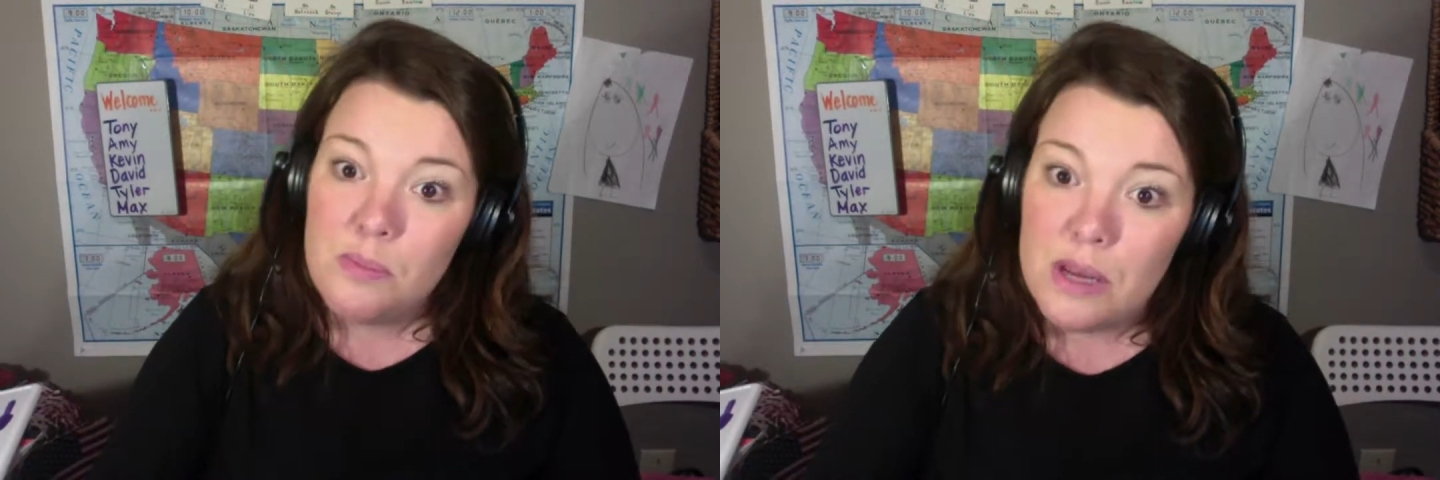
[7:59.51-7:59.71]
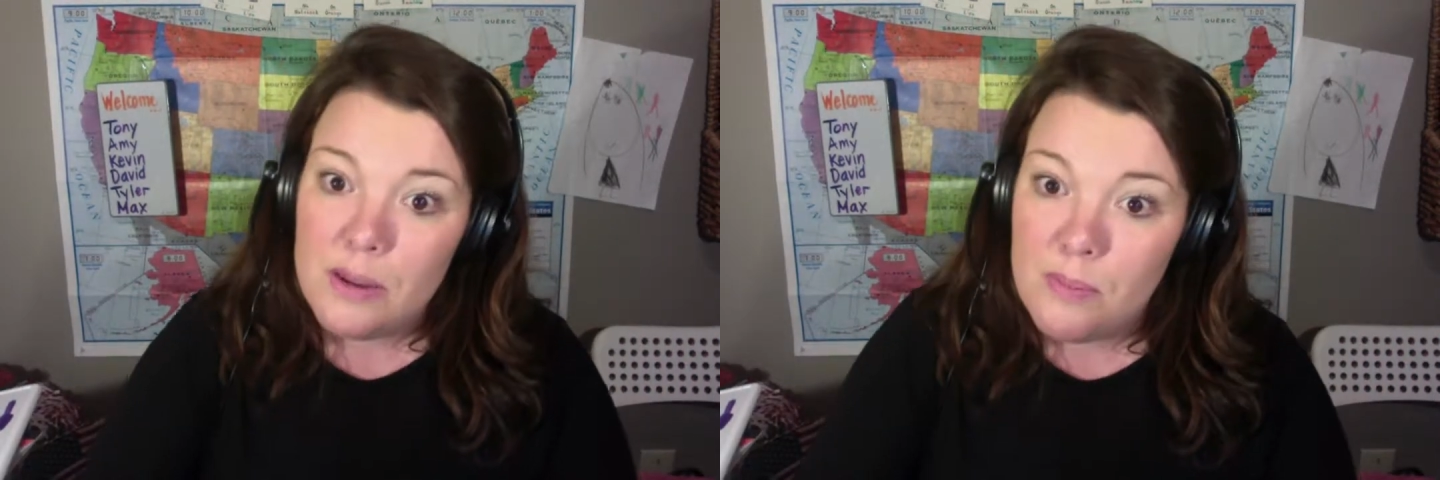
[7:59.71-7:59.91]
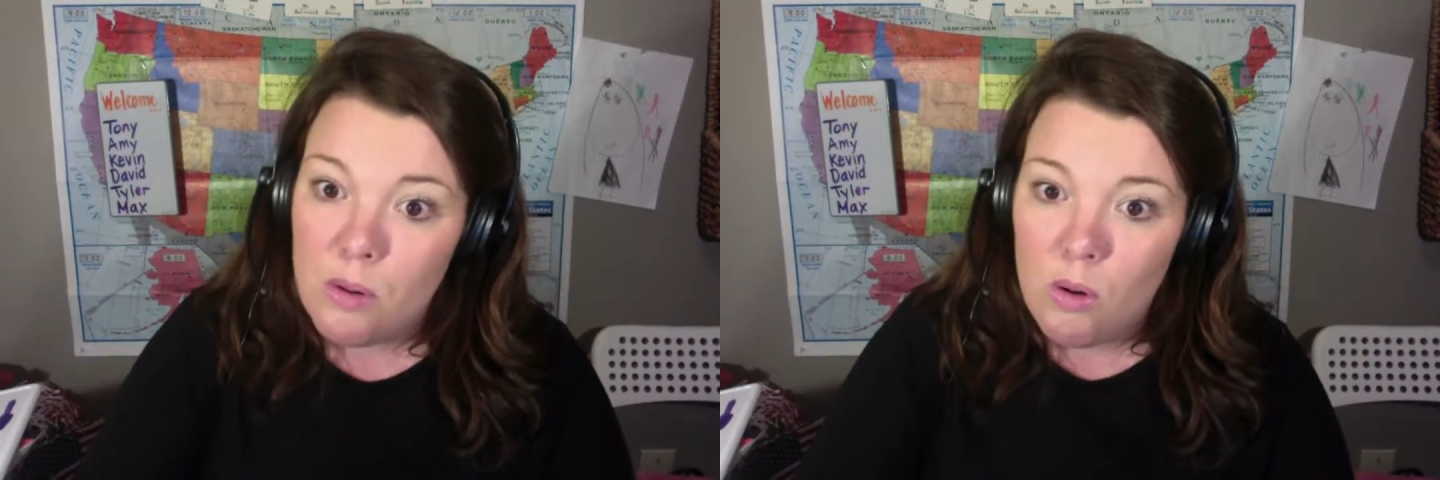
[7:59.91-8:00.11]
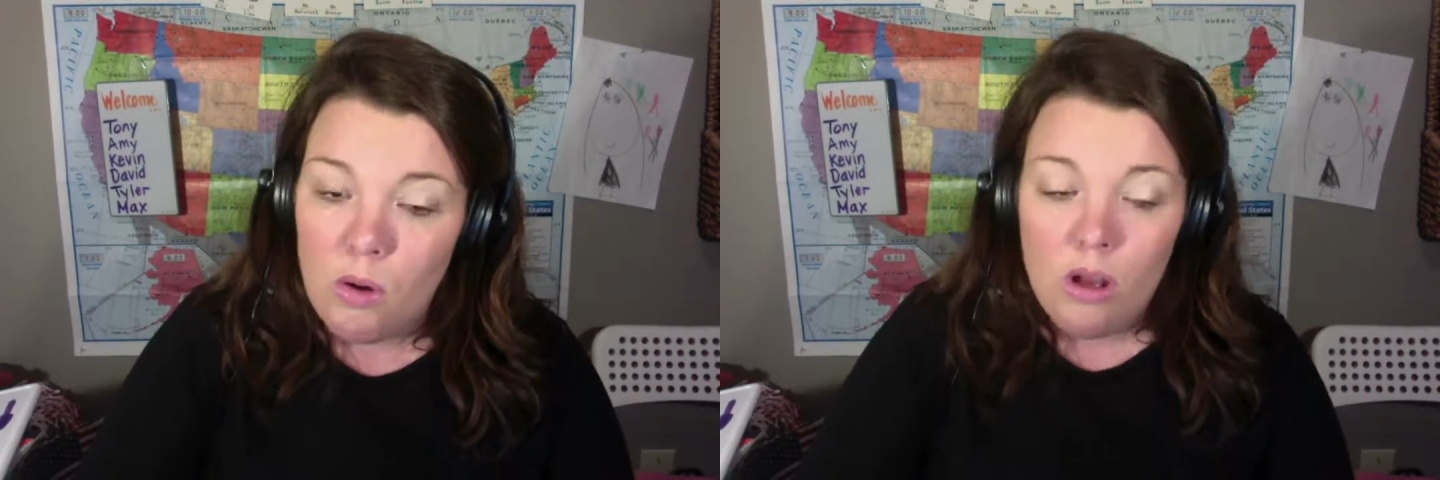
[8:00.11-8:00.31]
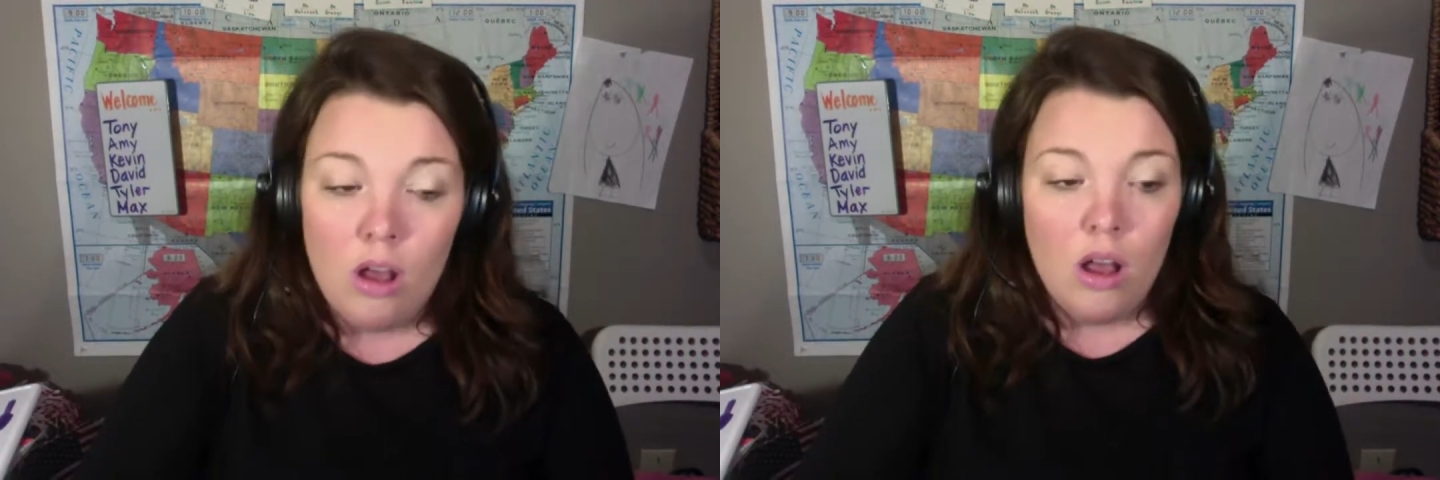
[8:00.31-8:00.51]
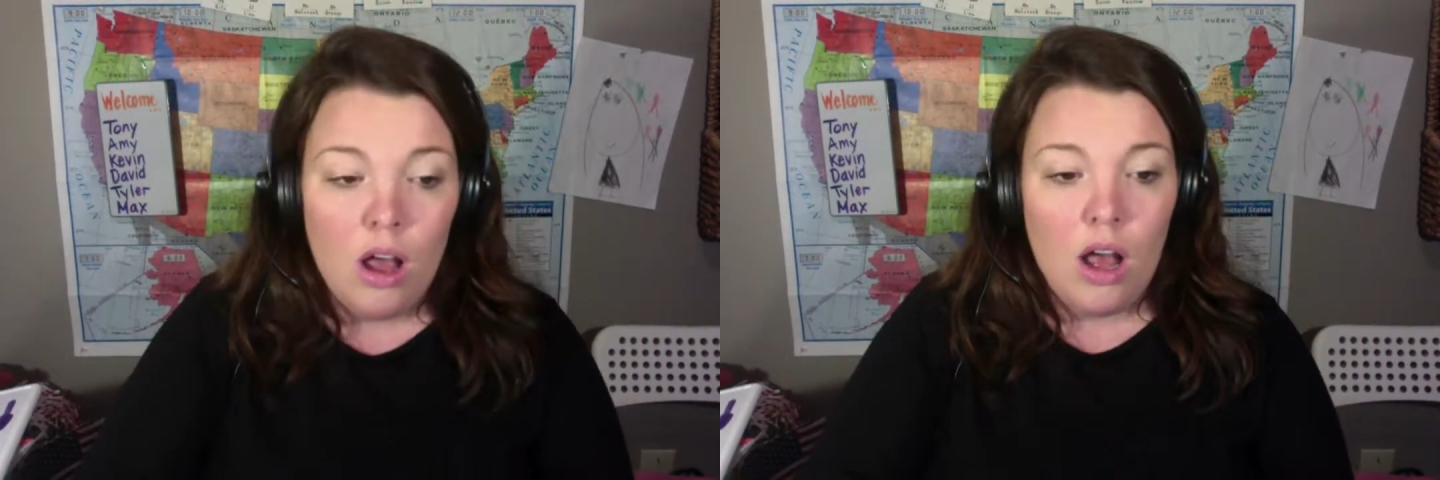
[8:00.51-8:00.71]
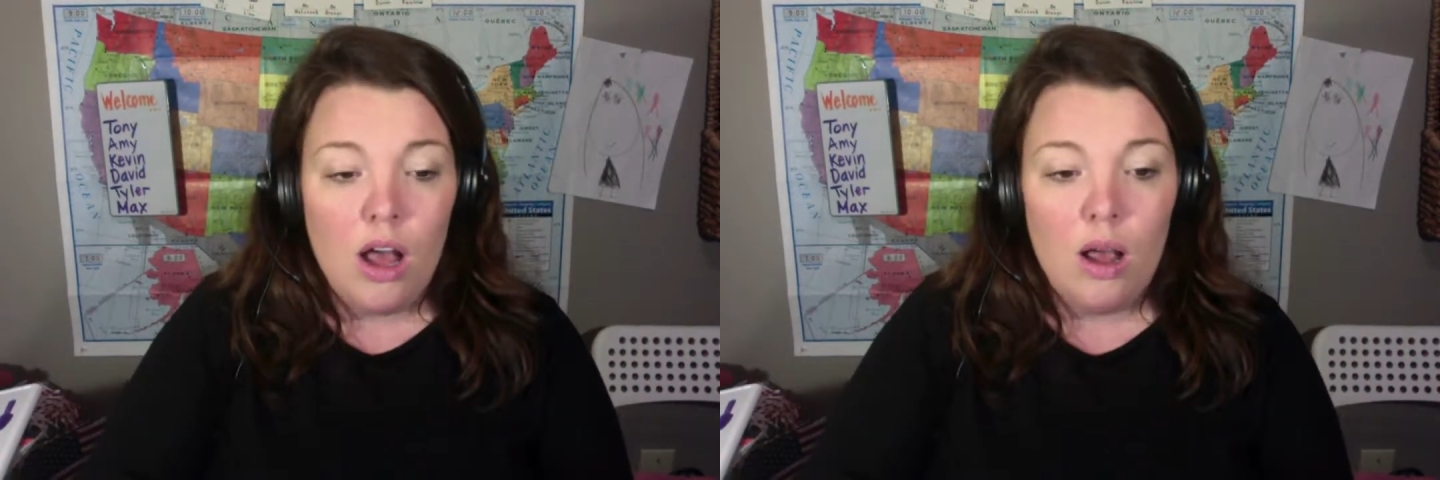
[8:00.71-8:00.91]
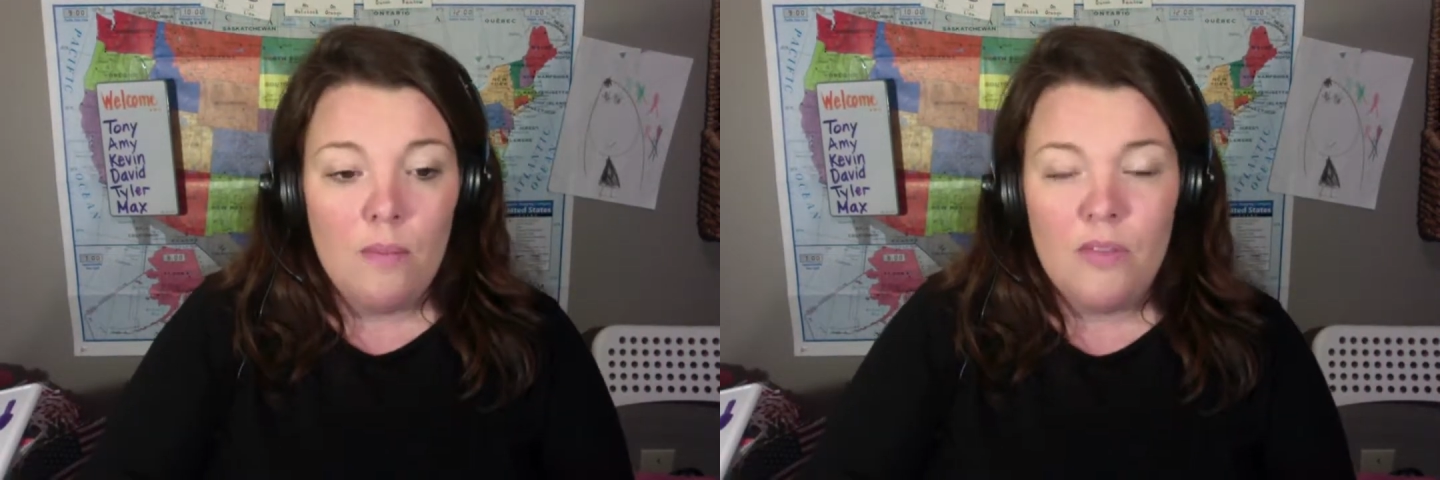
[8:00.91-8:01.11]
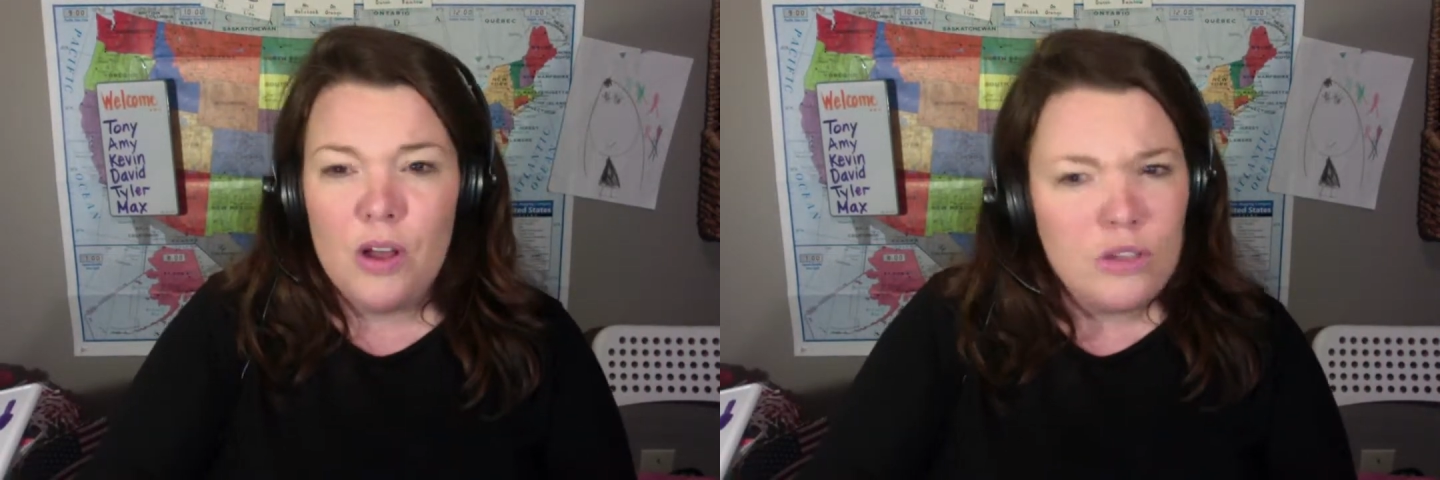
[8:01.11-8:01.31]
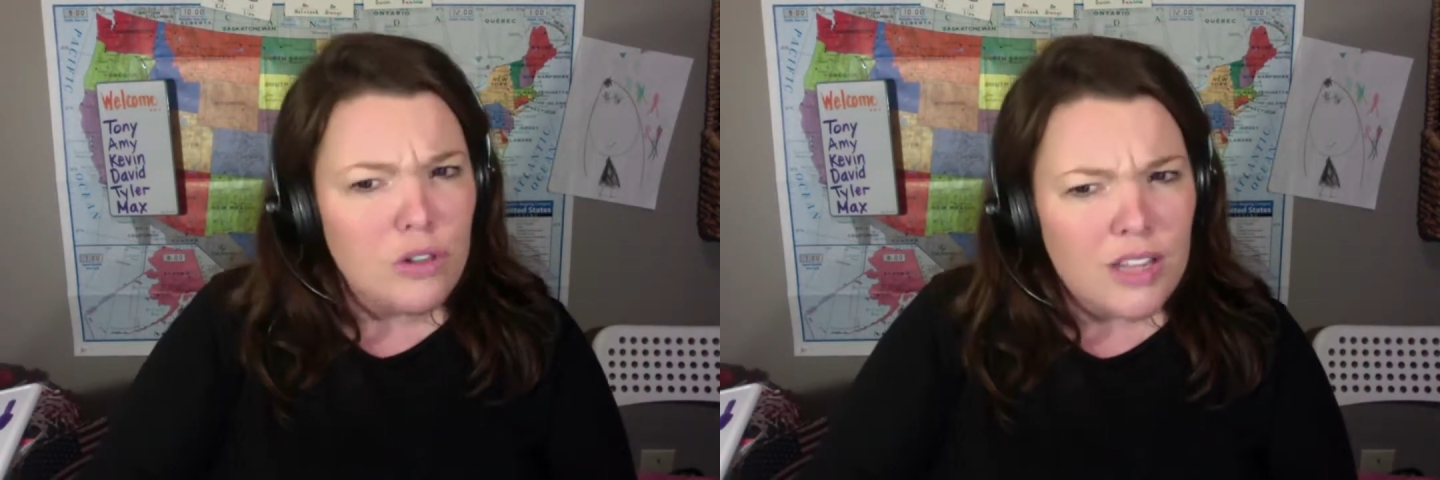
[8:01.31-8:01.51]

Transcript: people. Those are